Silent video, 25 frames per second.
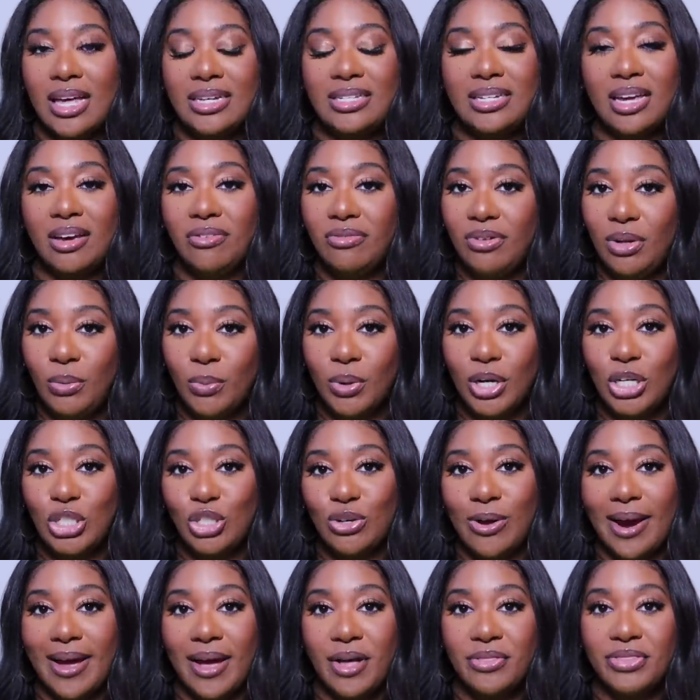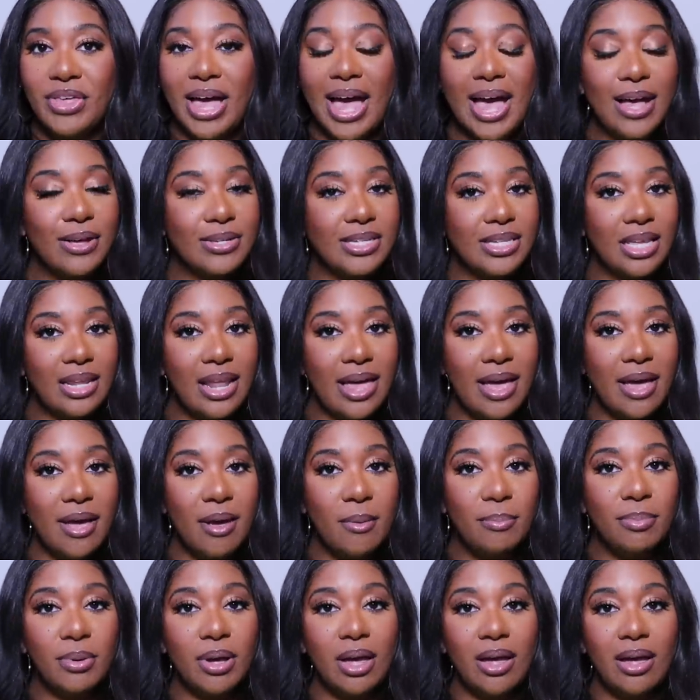definitely want to try out the House of
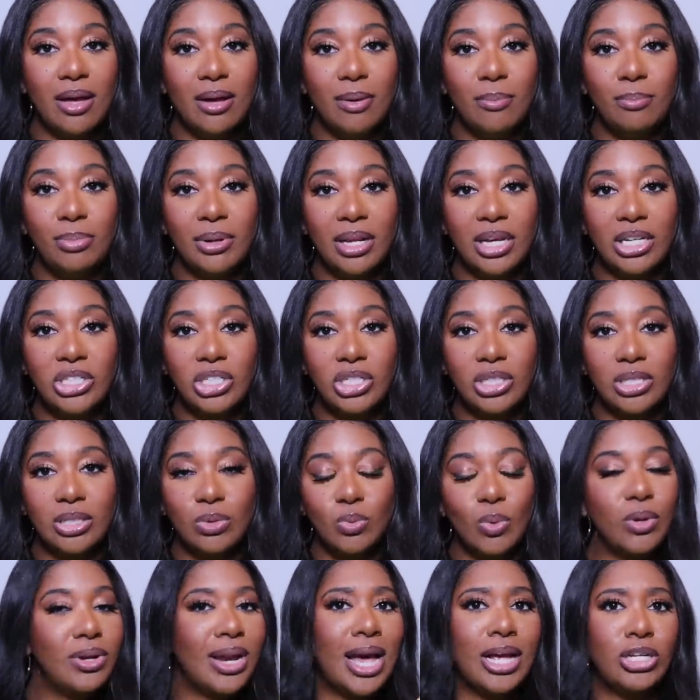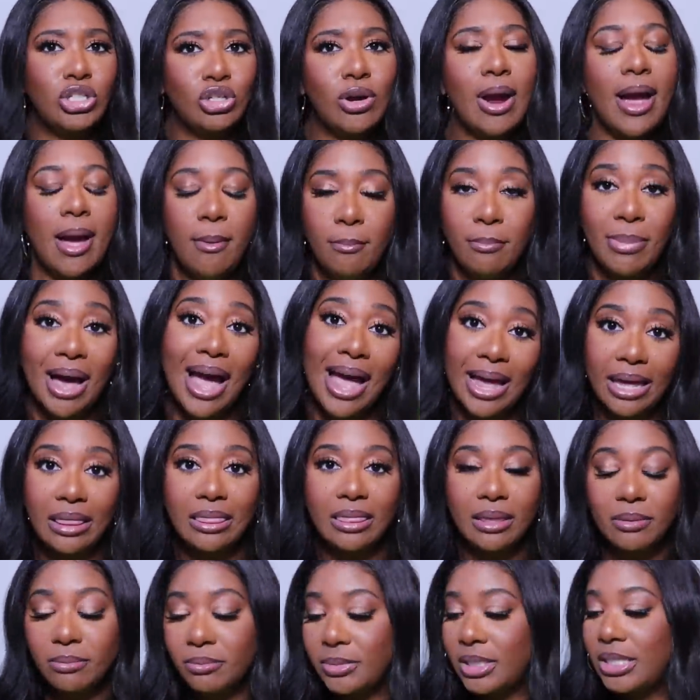Lab uh, blushes. Well, not try, I'm buying
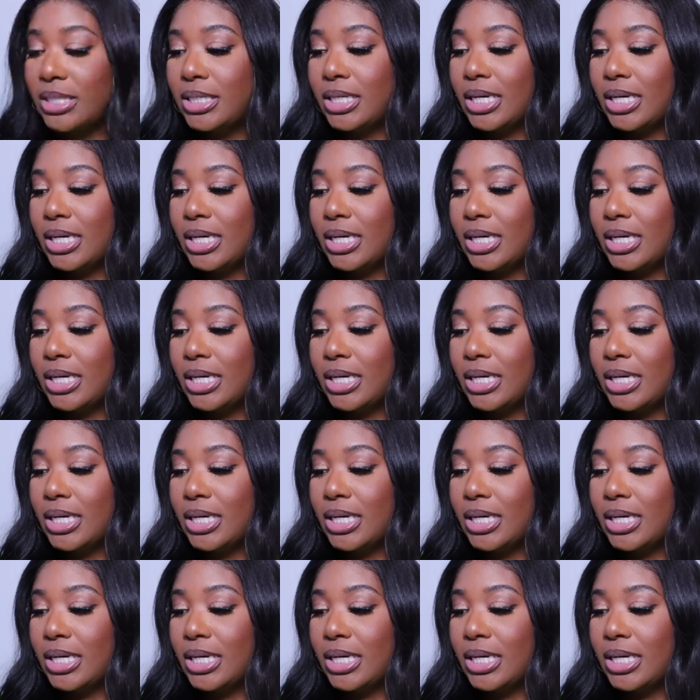them.